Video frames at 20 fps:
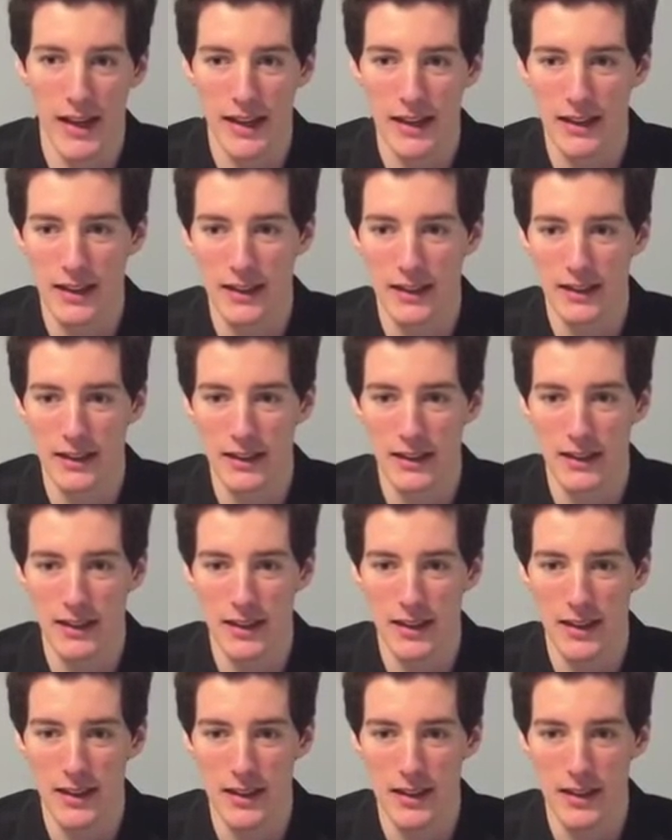and
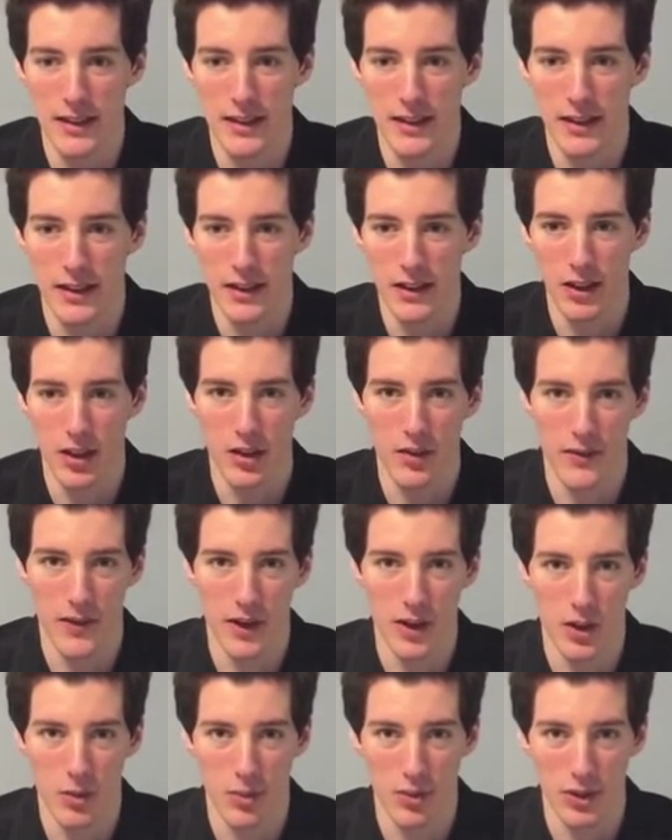the other
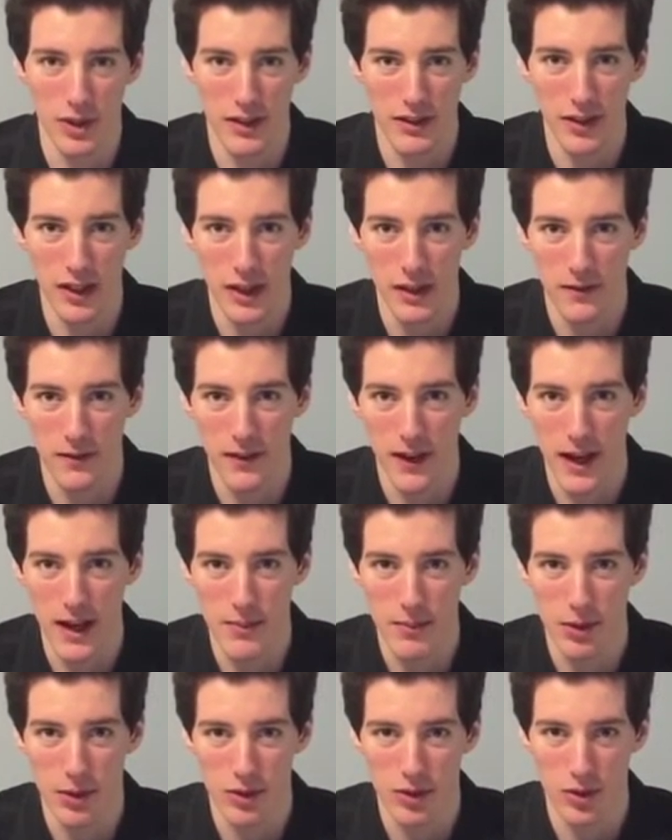vegetables have a lot of
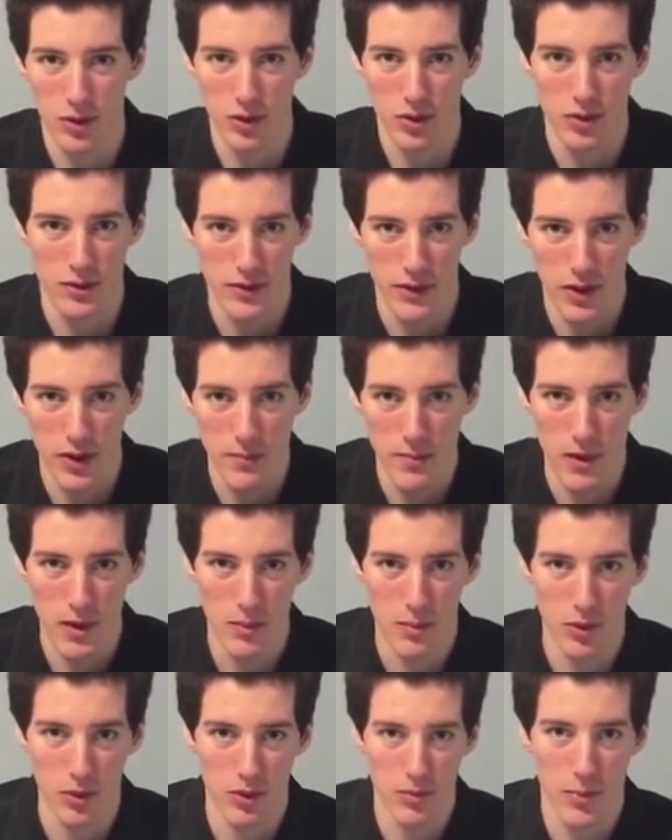fiber, so it's a very
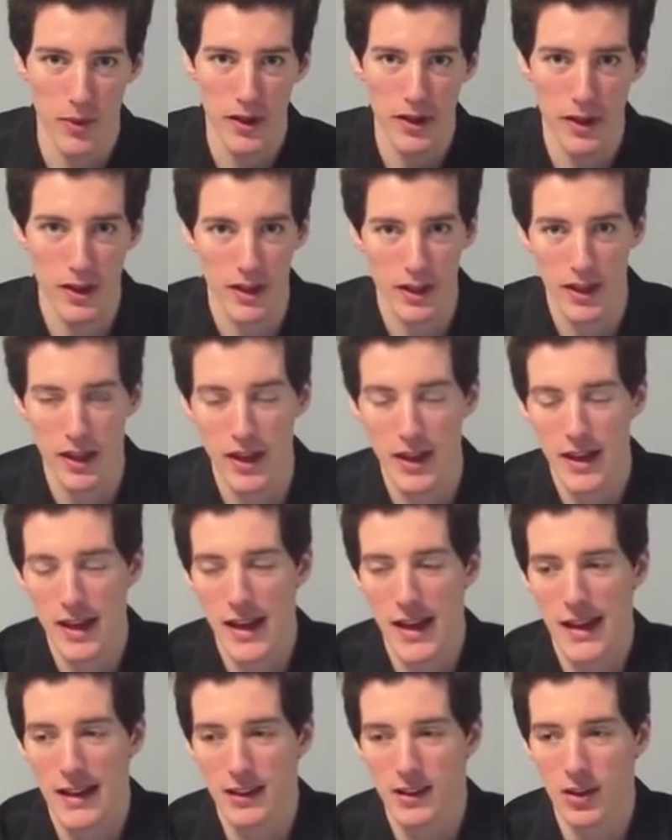minimal spike.
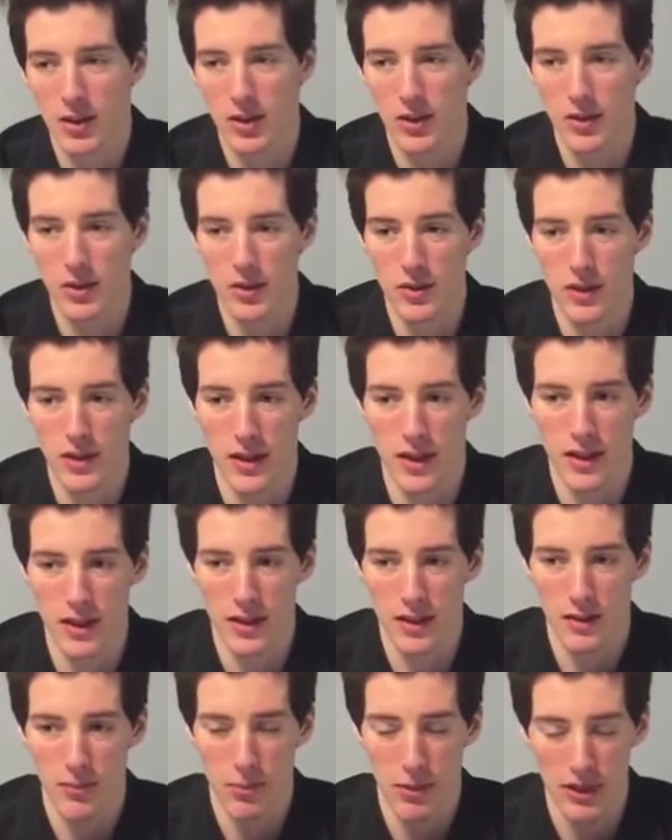So
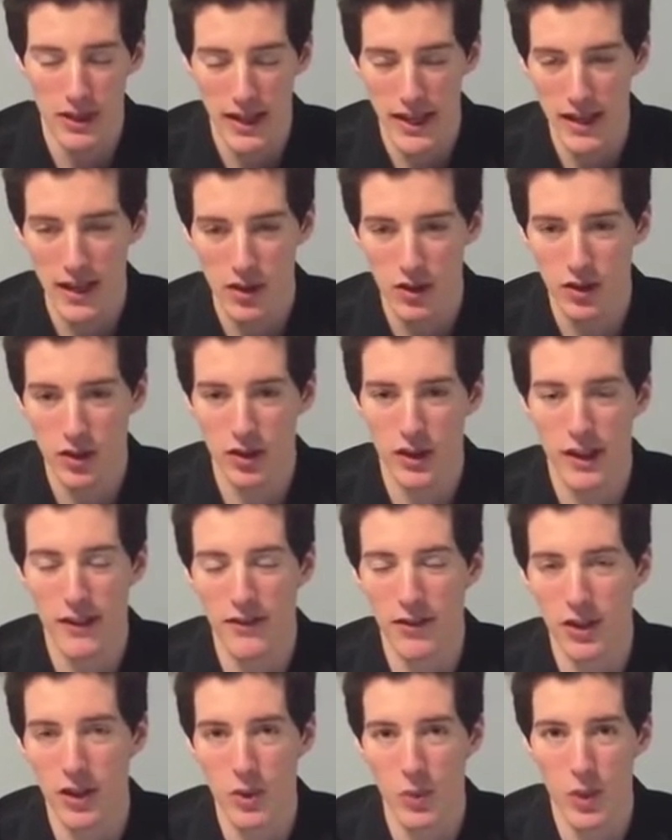potatoes are
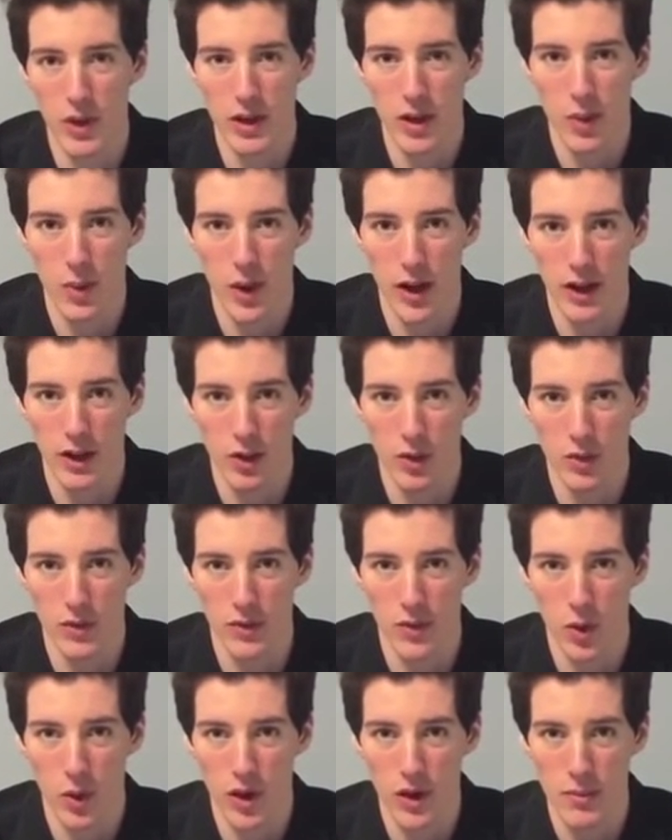definitely one you want to
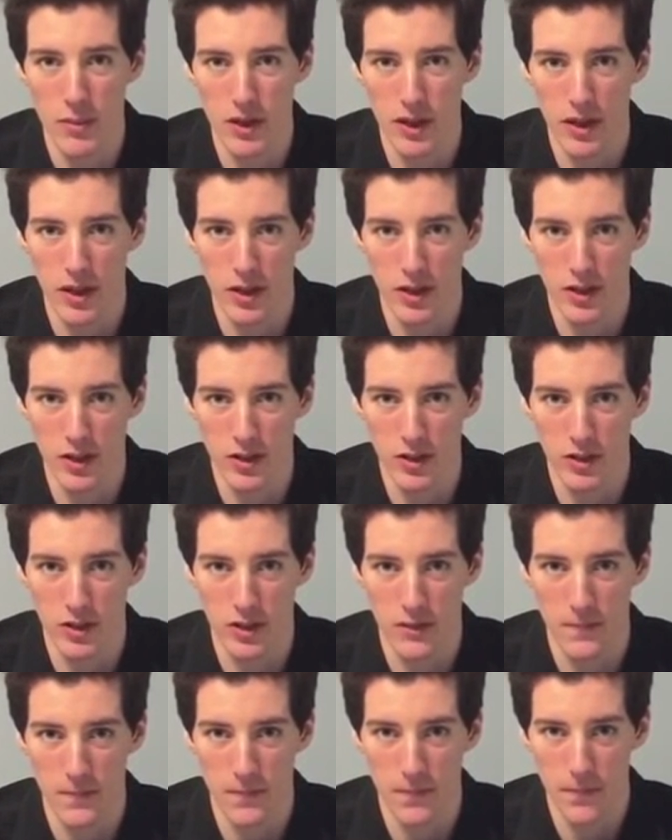avoid
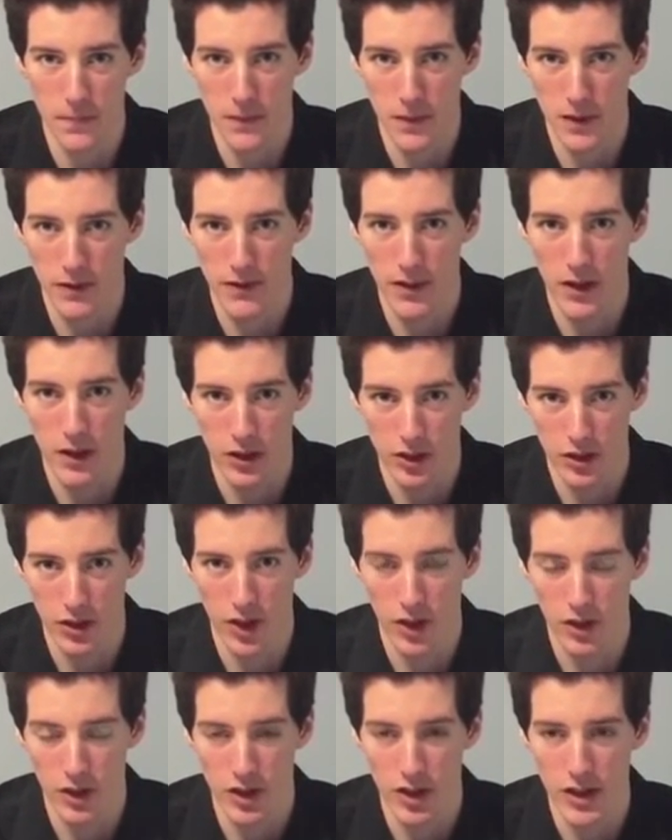because they're very
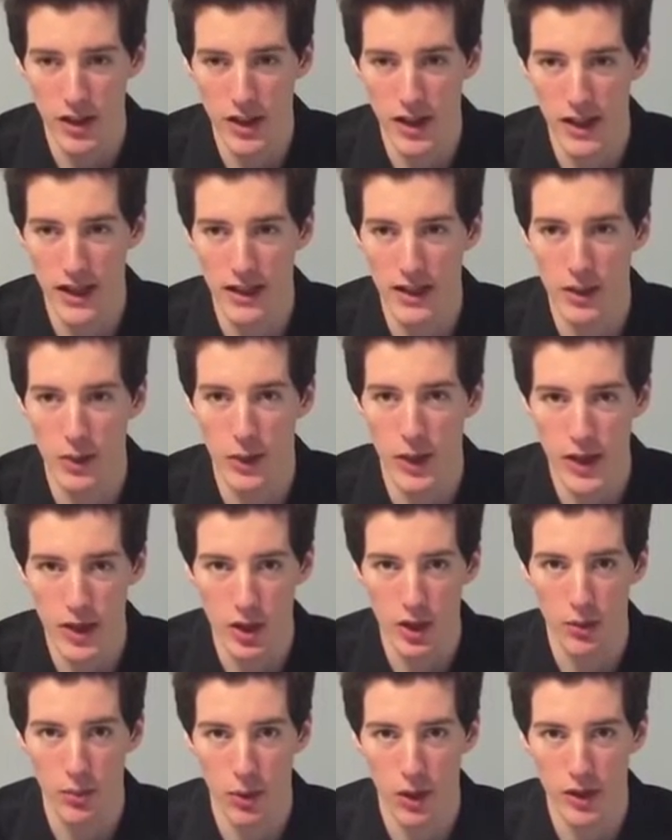starchy and they raise
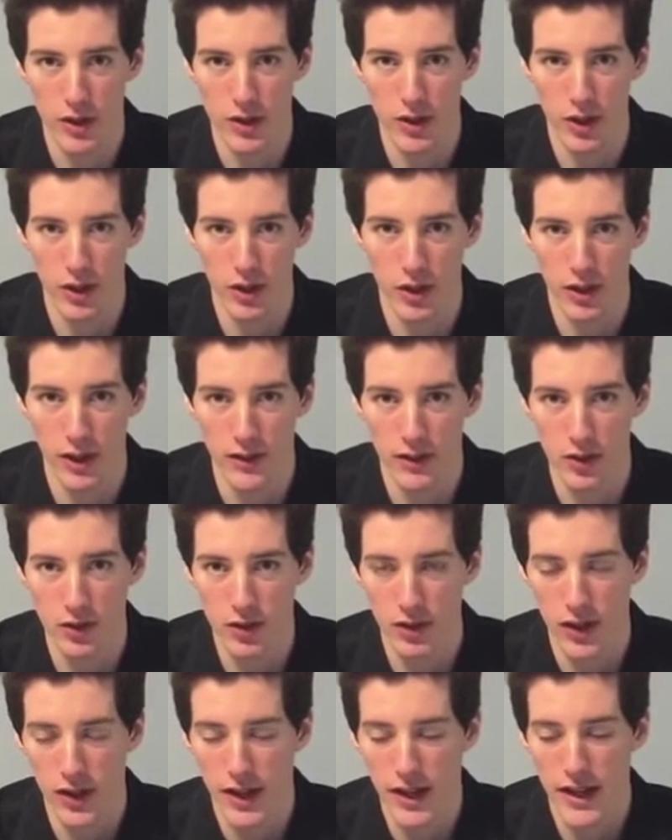your blood sugar
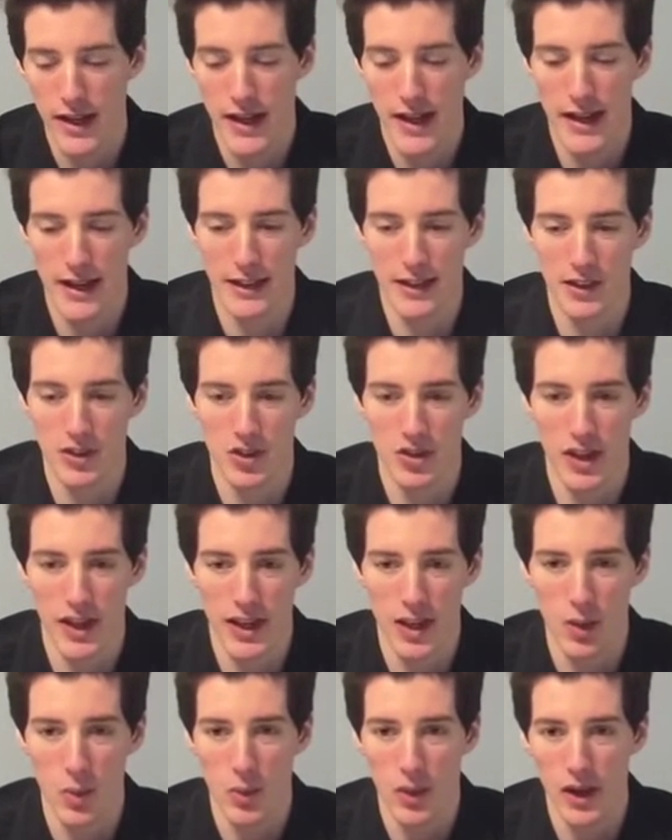levels. And the
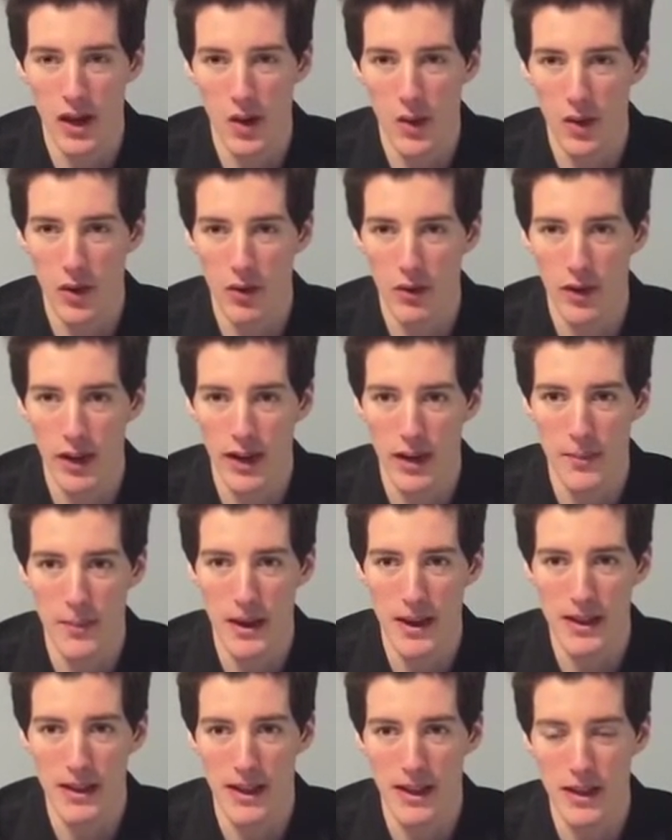second one I want to
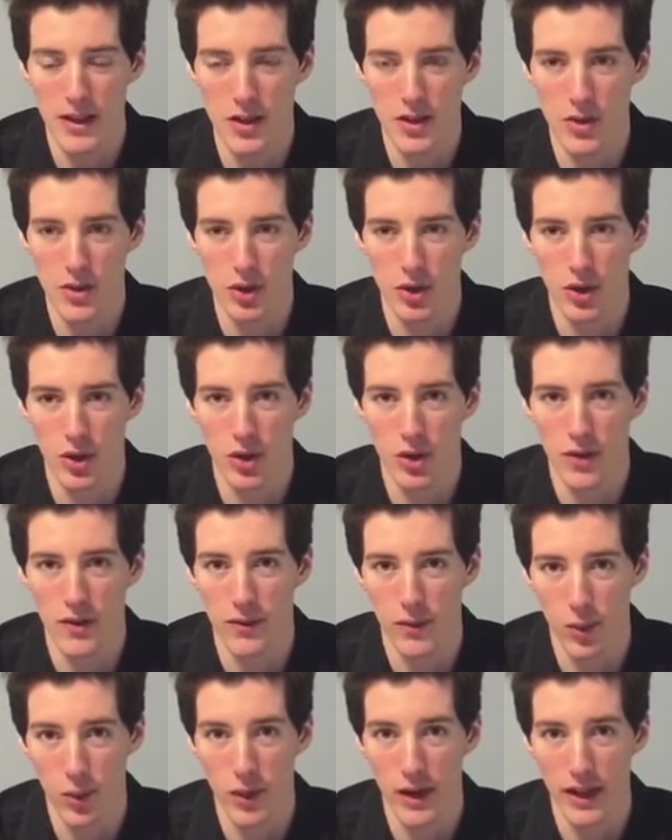recommend that you should
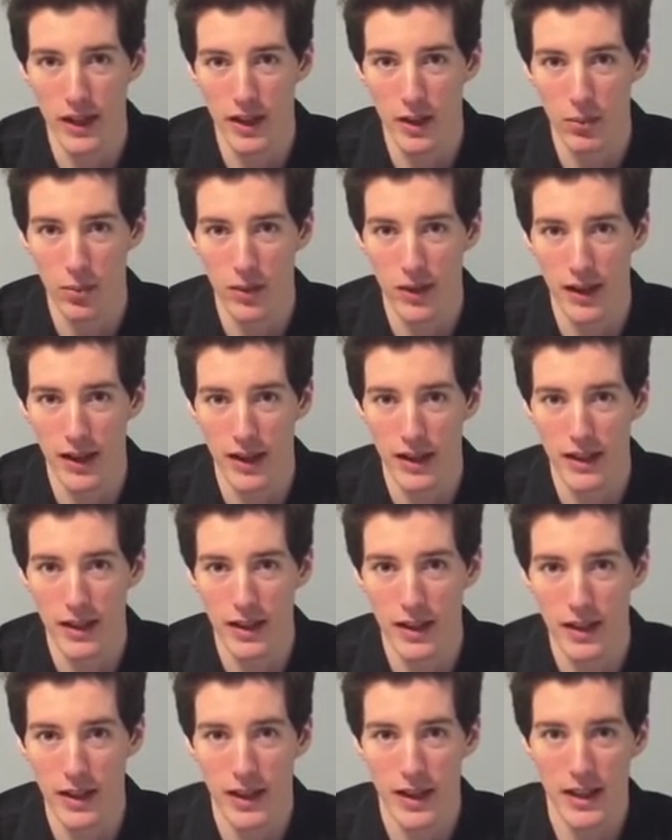avoid on the plan
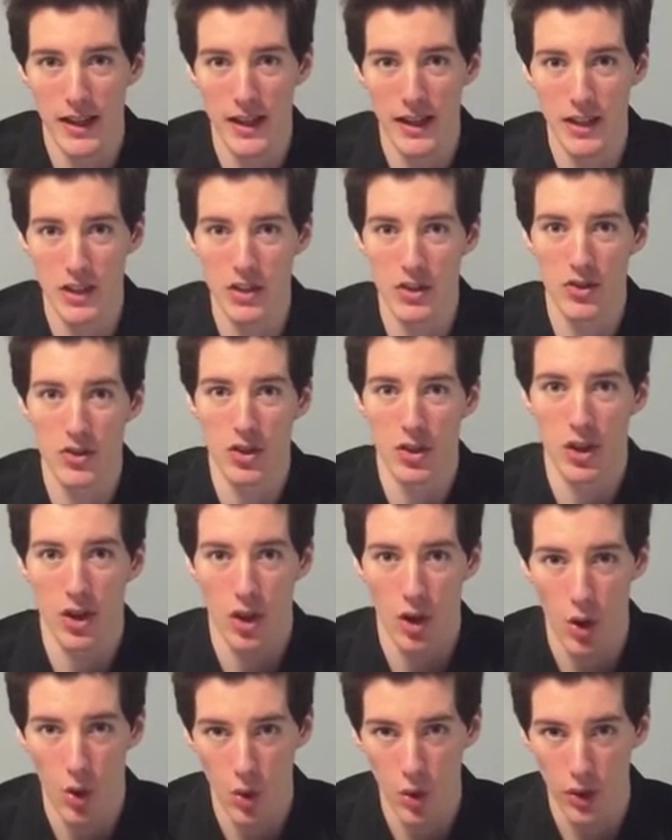is
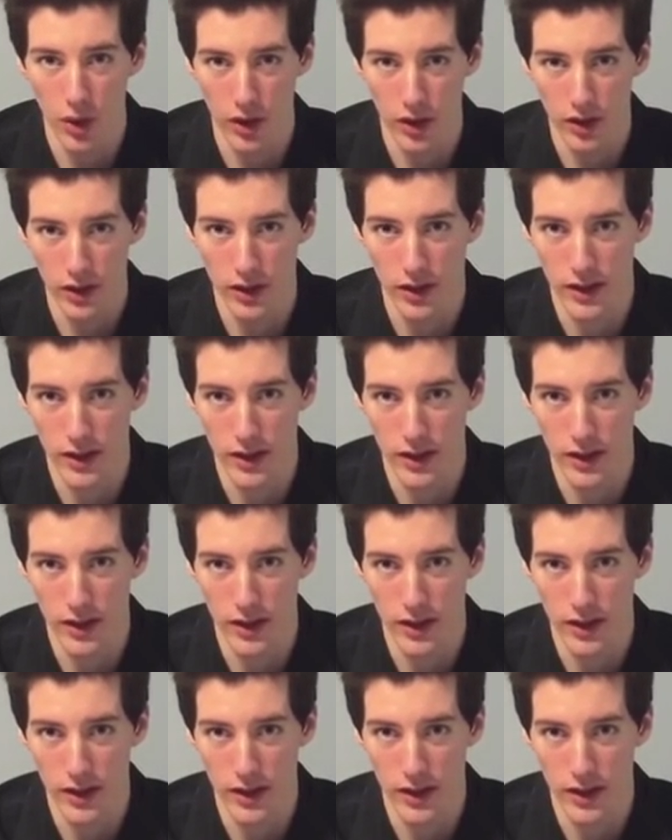corn.